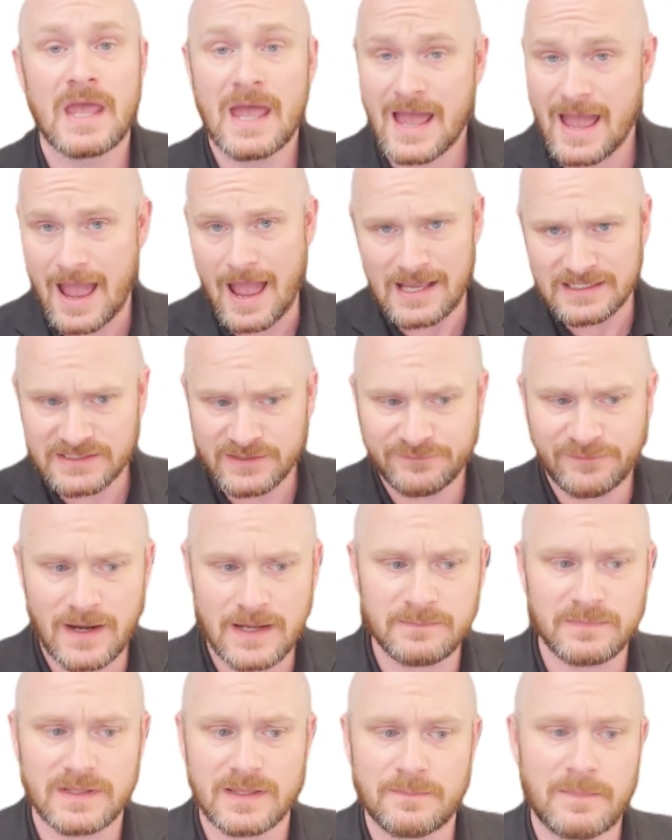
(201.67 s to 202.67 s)
As defined
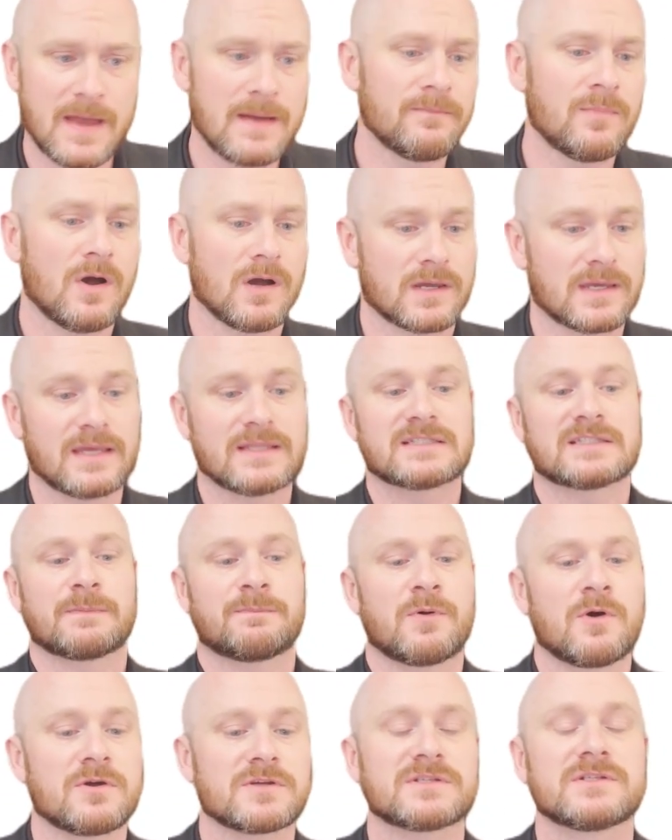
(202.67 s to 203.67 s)
by the PMBOK, it's the
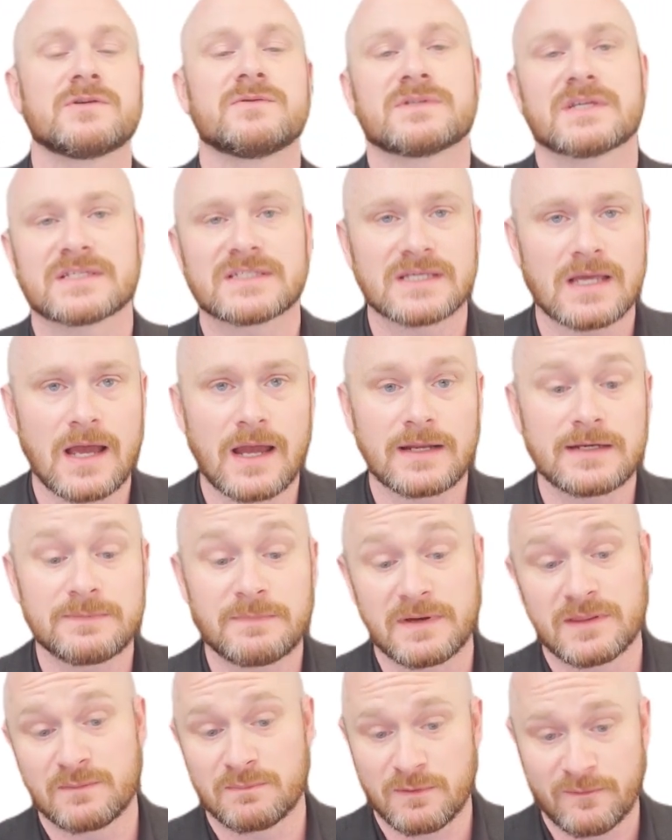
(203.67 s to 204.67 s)
person who's assigned by
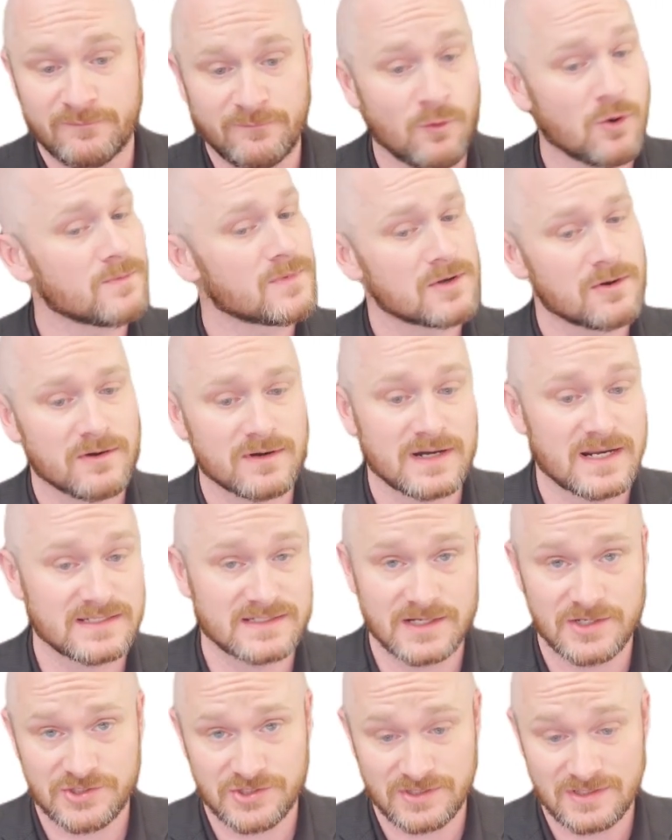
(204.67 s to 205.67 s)
the performing
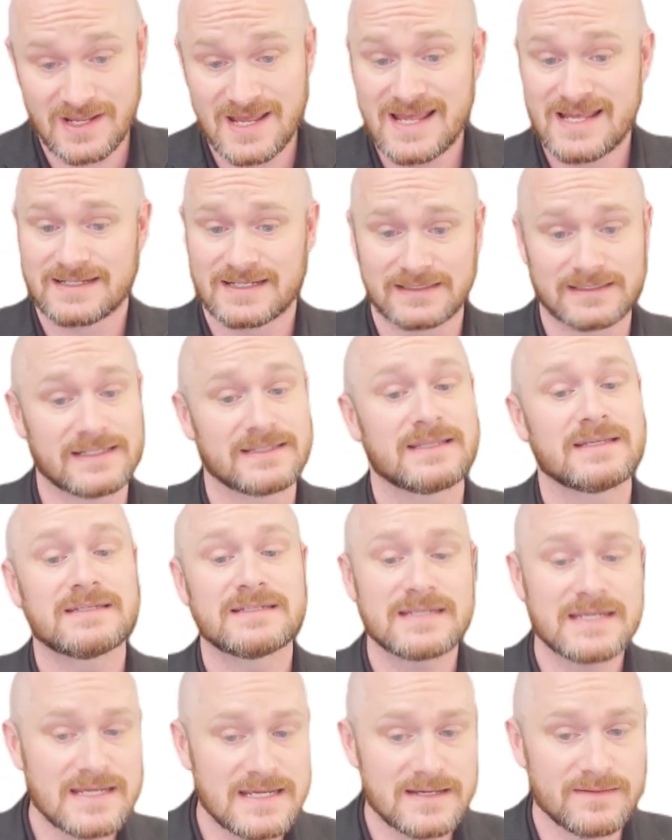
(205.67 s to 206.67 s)
organization to lead the
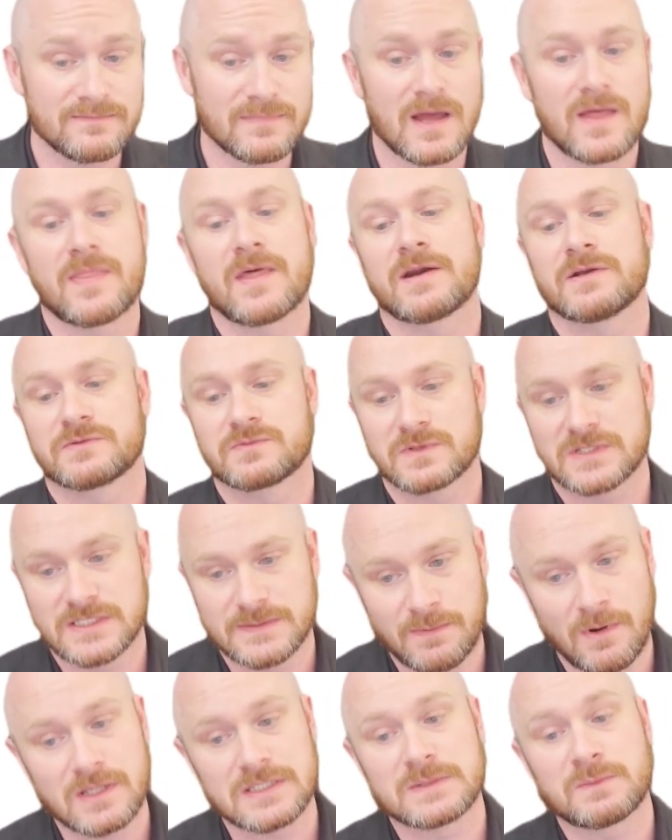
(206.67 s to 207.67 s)
team that is
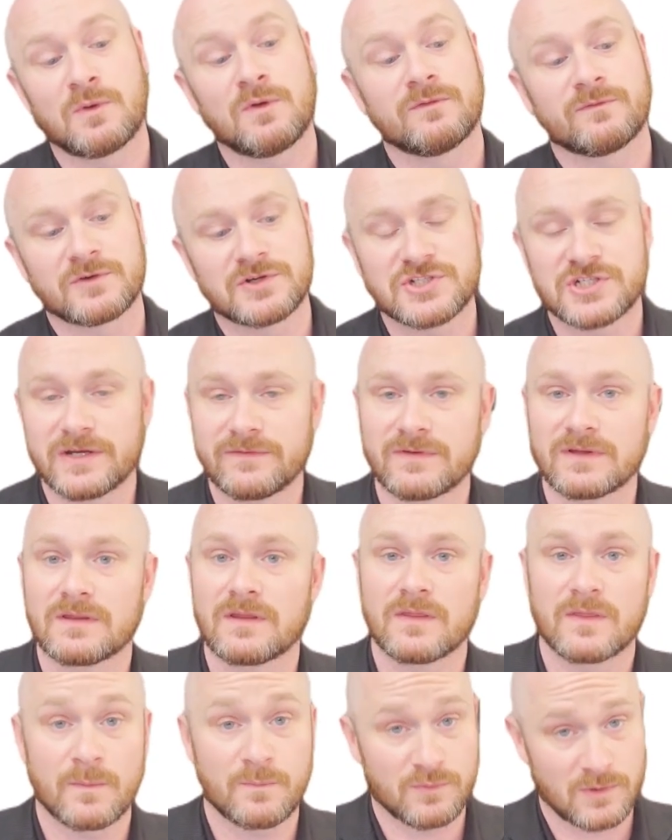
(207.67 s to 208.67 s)
responsible for achieving
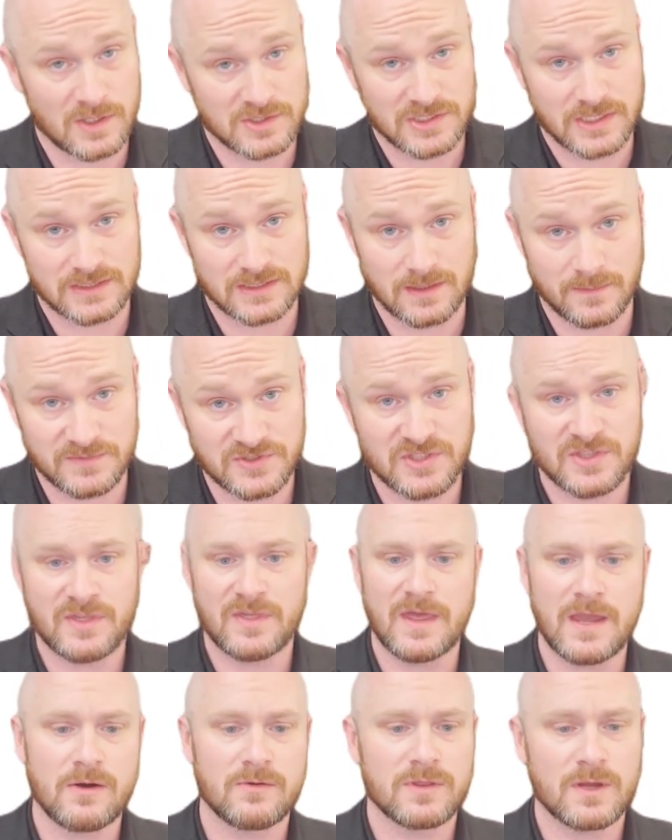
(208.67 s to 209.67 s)
the project objective.
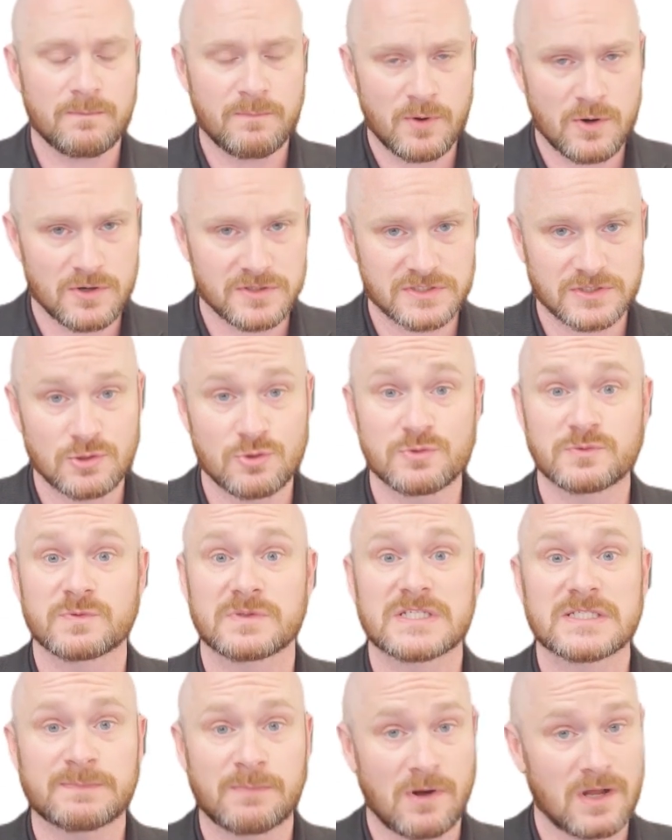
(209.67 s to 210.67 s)
They are the person who's
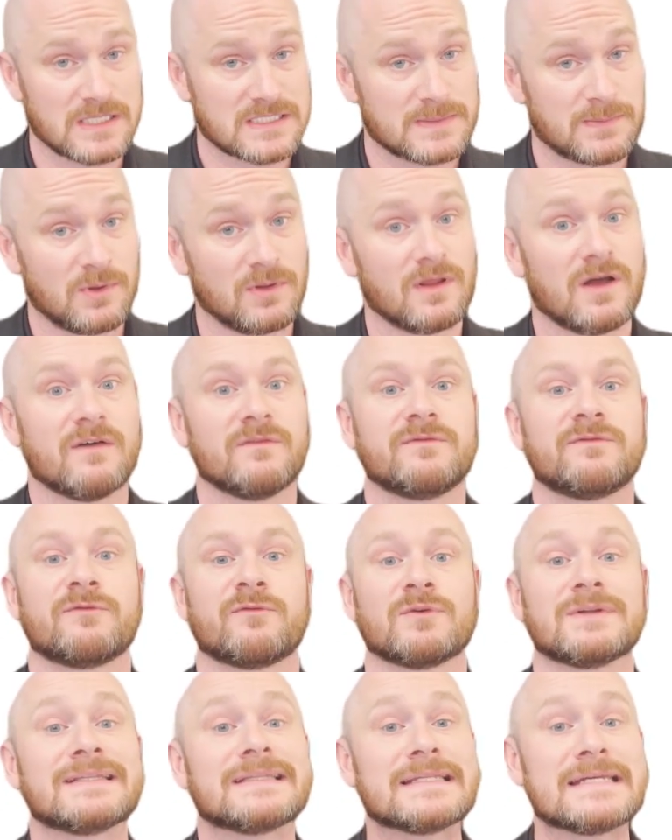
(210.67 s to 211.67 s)
responsible for
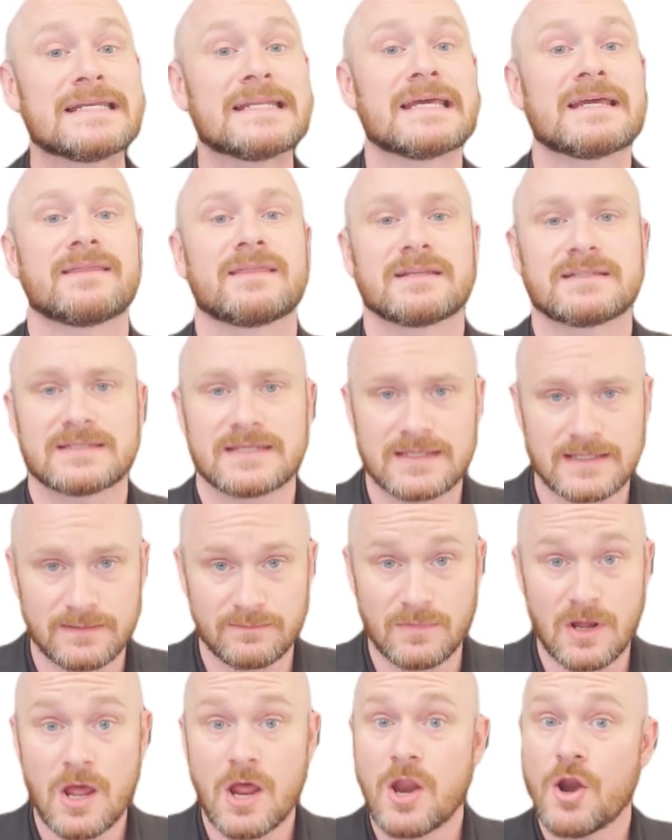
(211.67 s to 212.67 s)
leading the team,
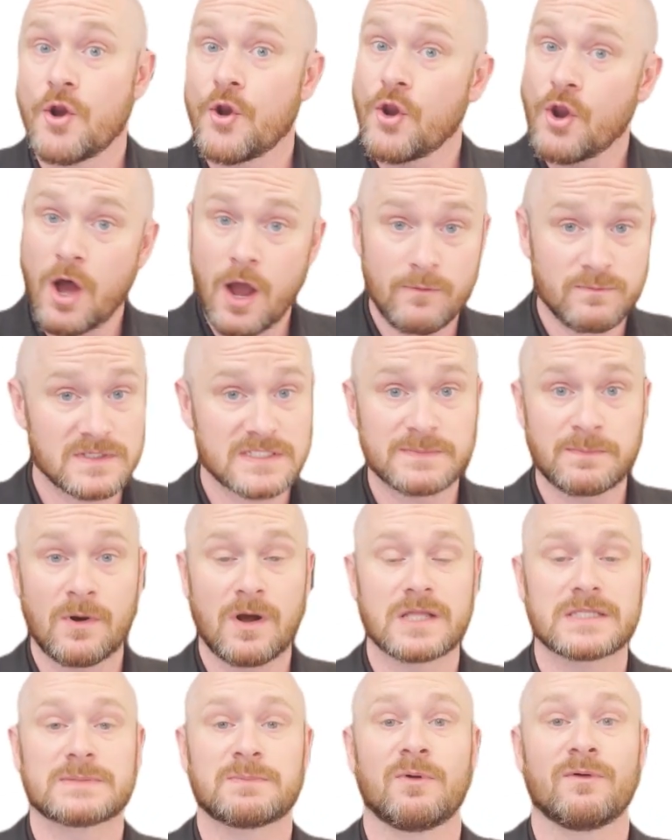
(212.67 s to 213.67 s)
not
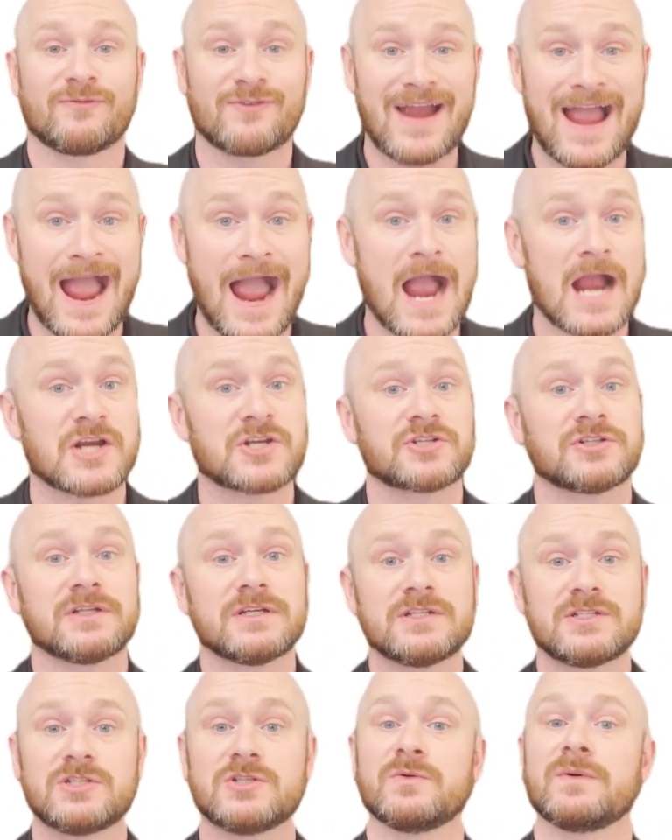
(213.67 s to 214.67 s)
responsible for actually
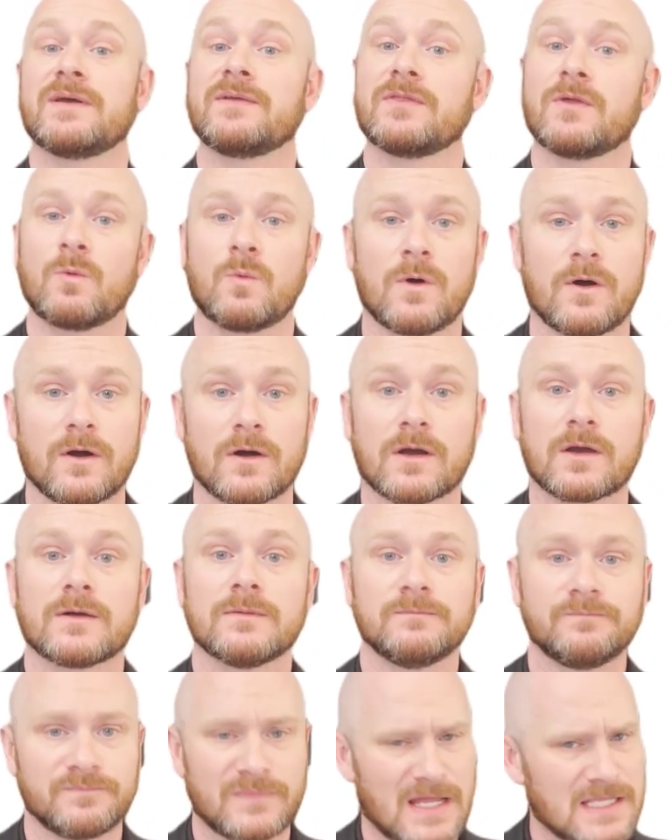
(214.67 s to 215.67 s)
doing the work.
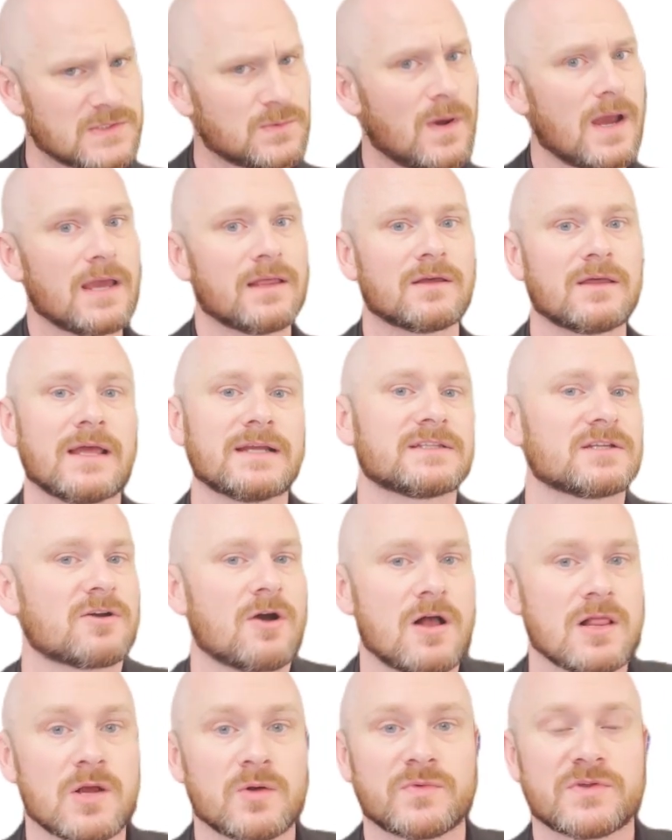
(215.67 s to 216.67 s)
That's why I'd like to
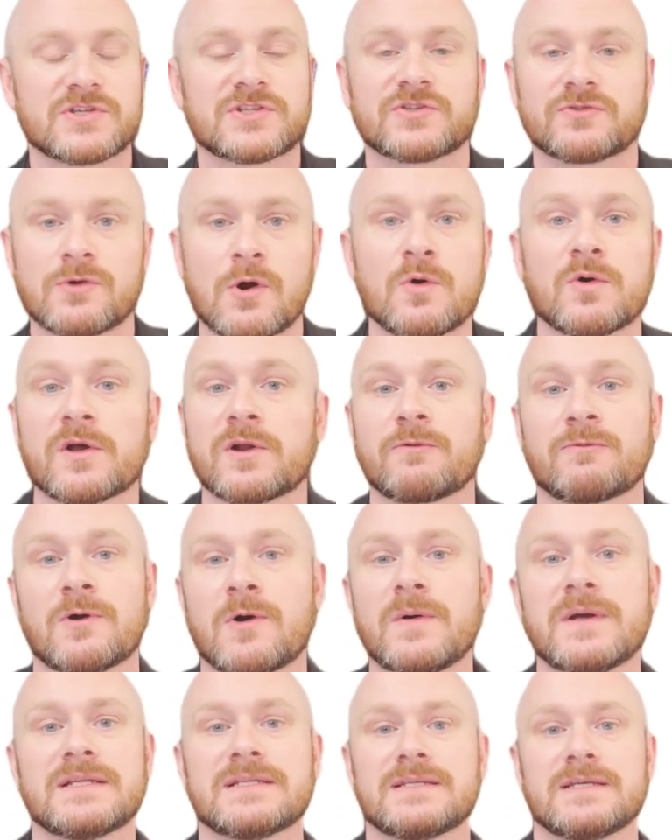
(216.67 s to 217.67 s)
call out the stroke on a
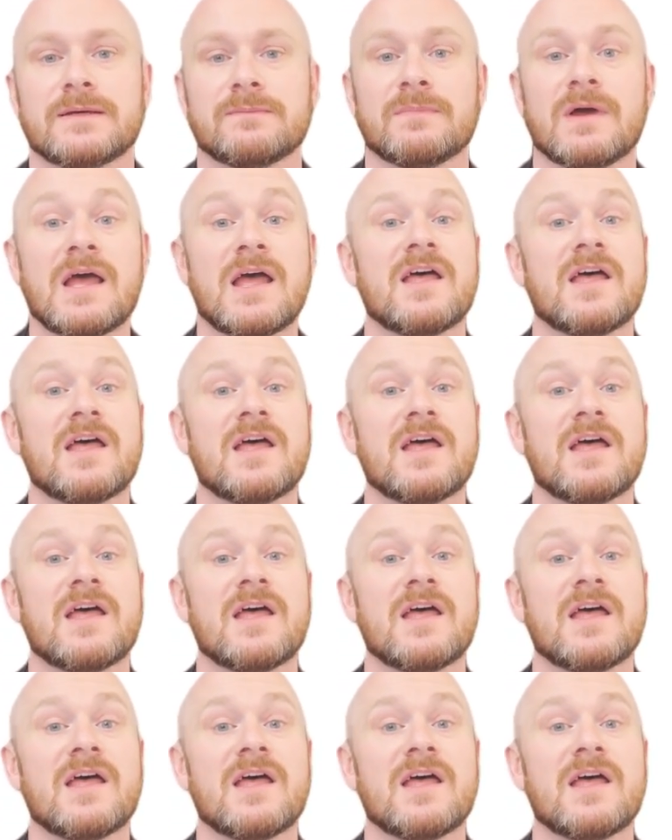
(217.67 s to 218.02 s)
rowing team.